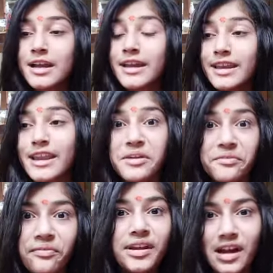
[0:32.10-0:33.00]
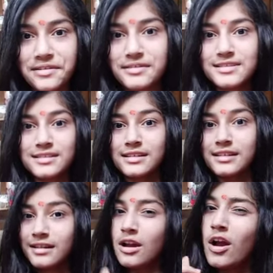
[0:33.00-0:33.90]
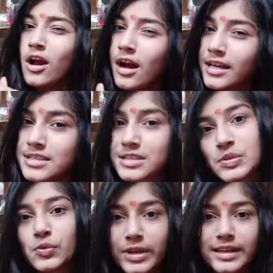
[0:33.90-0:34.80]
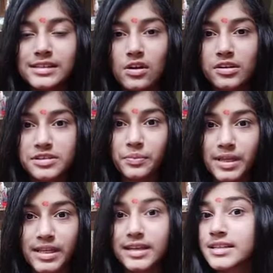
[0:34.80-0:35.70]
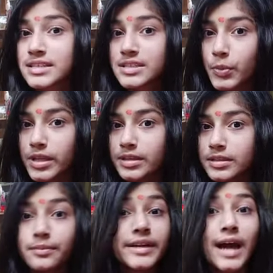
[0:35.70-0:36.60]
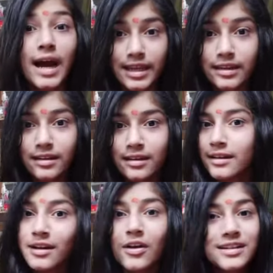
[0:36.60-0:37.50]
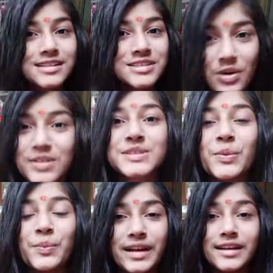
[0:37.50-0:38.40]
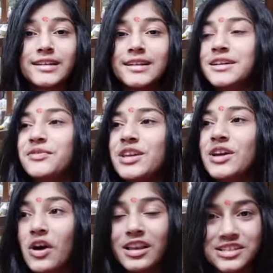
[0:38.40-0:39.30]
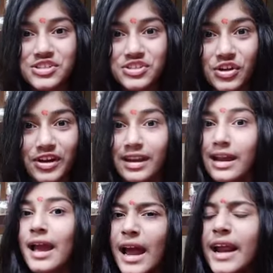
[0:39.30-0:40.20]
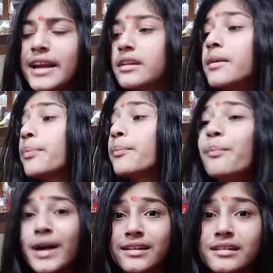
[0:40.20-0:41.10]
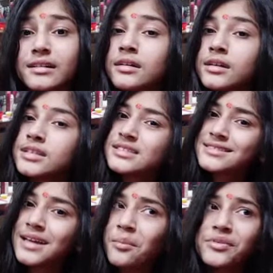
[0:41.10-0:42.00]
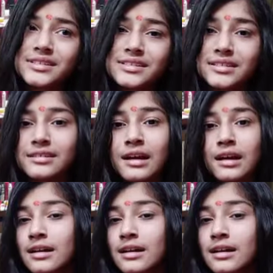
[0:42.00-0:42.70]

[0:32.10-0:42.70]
in every house a sweet is also made. A sweet mithai is also made. We all enjoy, but some person